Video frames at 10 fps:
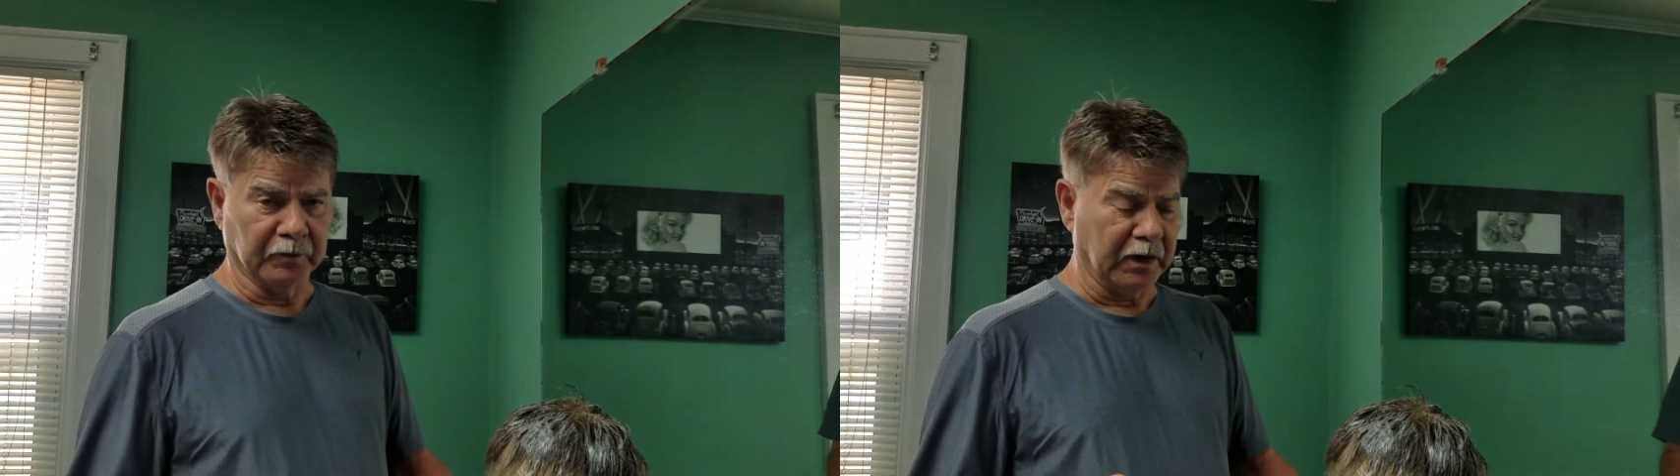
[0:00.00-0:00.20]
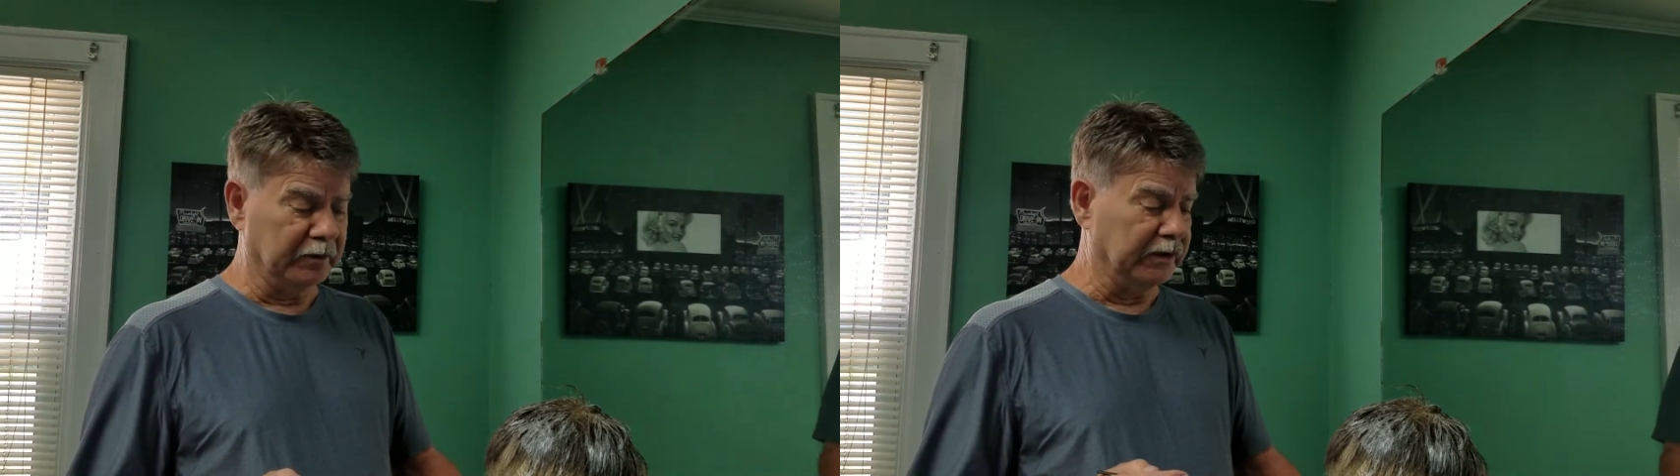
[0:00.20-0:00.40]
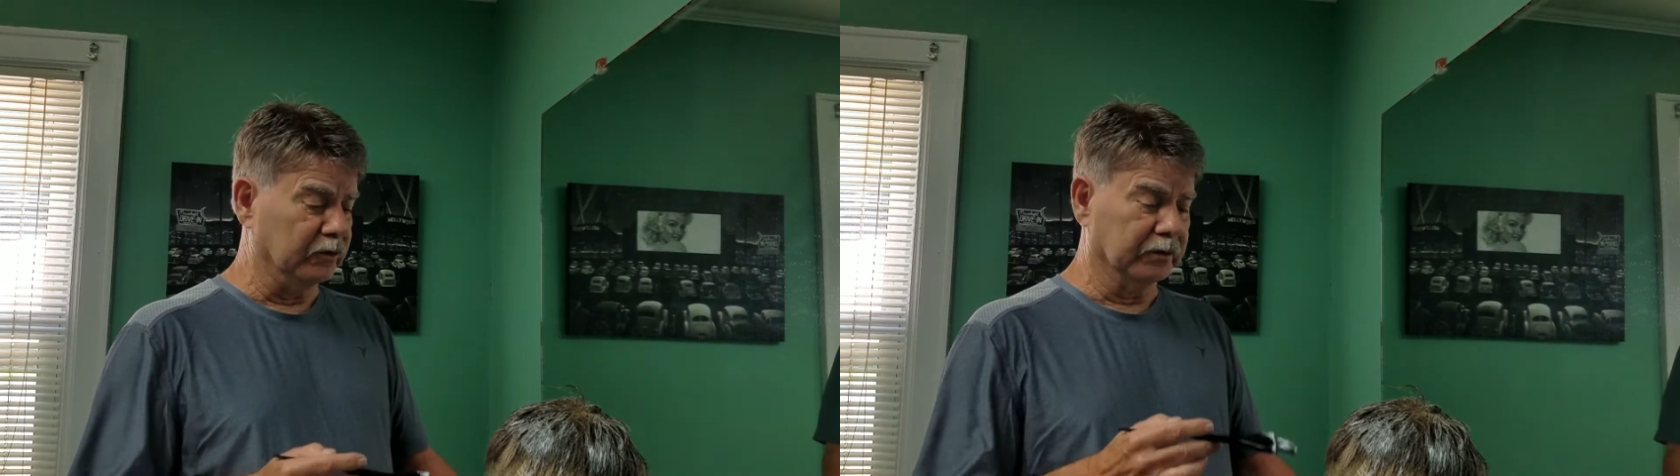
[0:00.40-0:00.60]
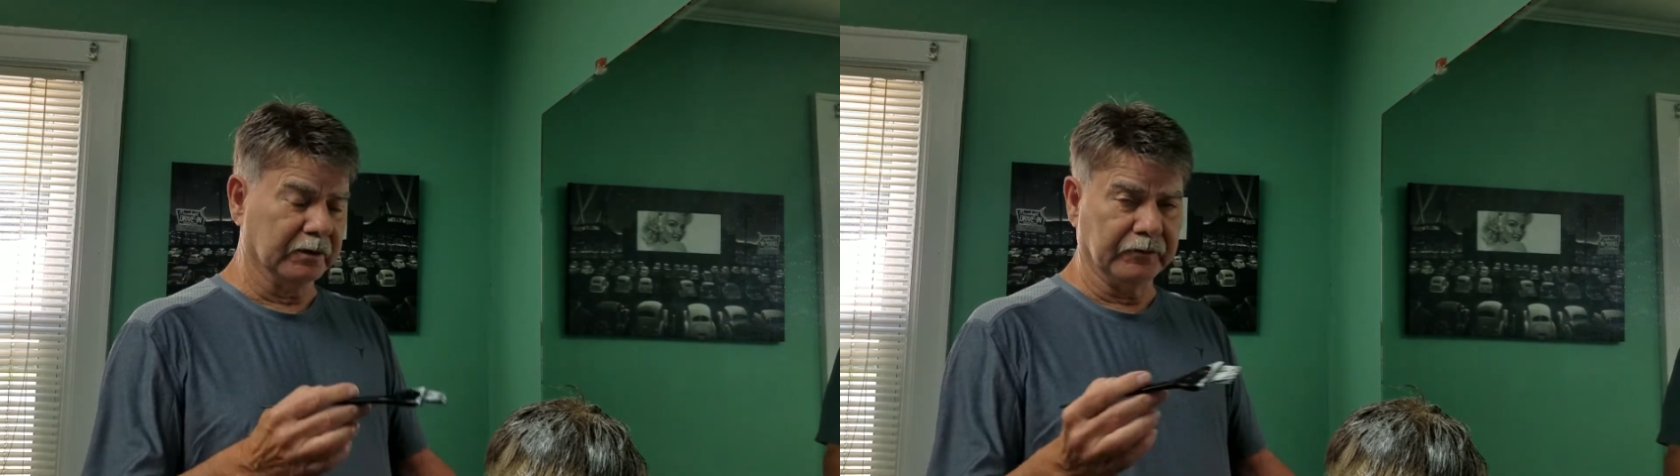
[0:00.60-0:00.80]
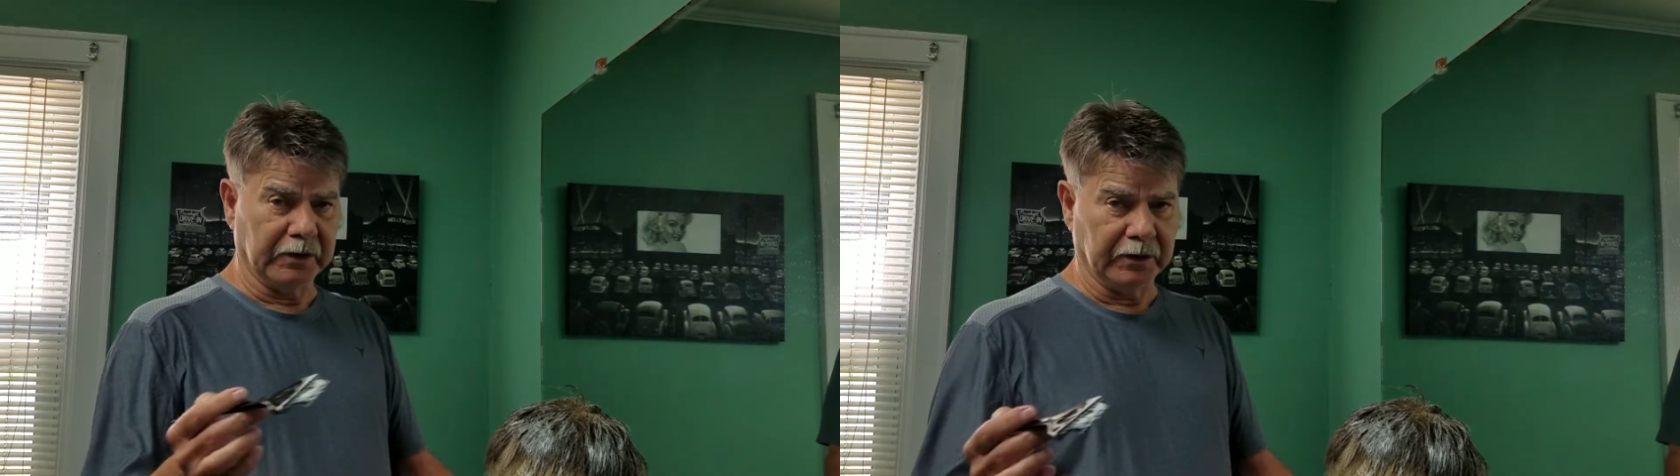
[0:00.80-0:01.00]
I'll be doing a
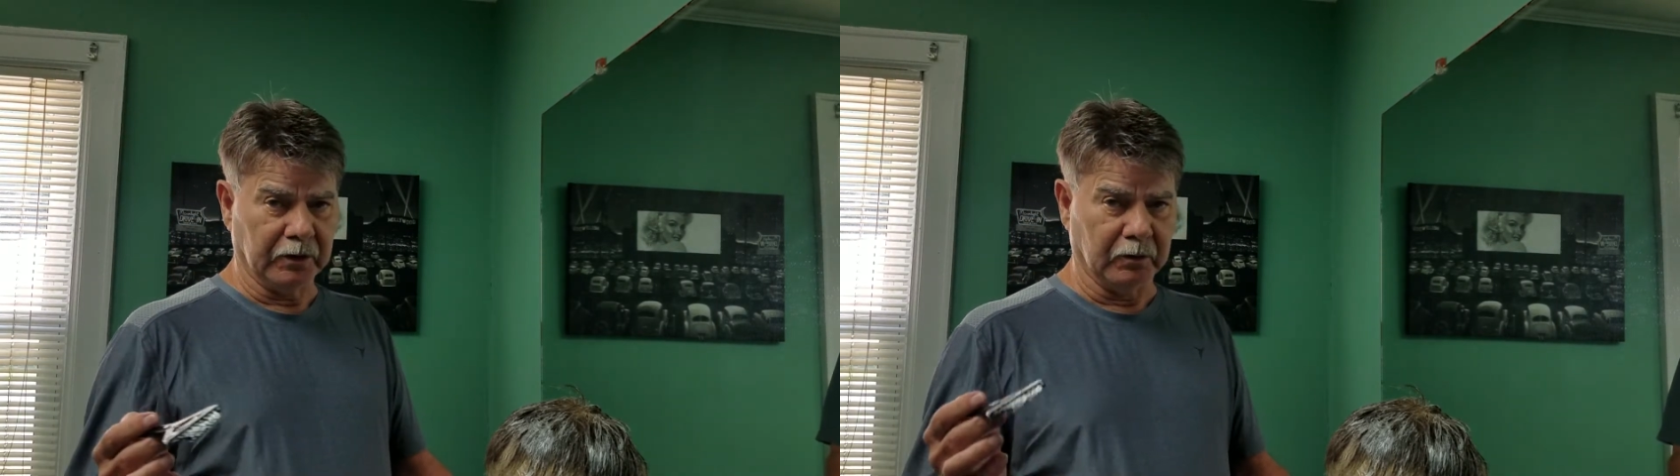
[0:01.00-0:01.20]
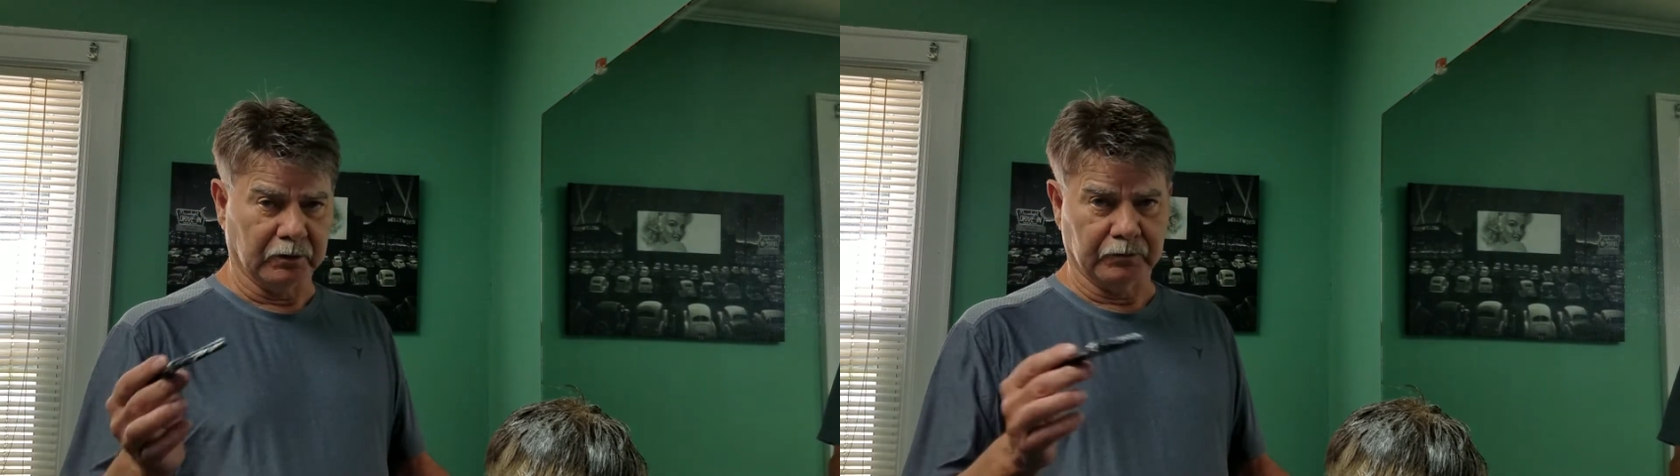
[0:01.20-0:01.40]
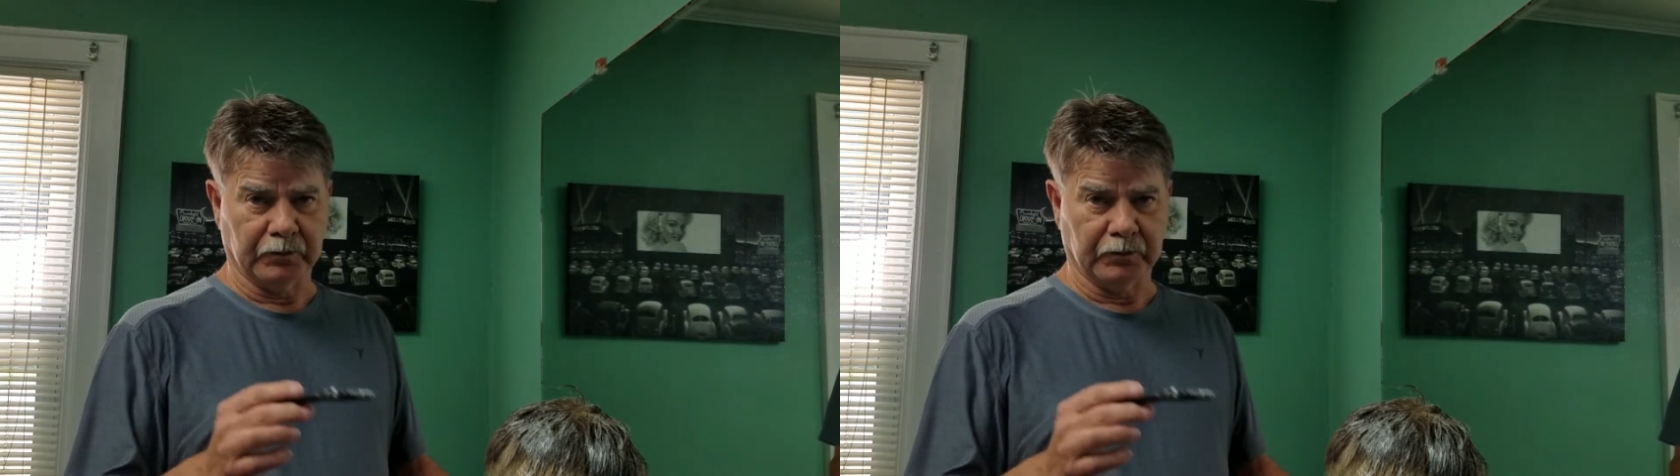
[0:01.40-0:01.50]
video on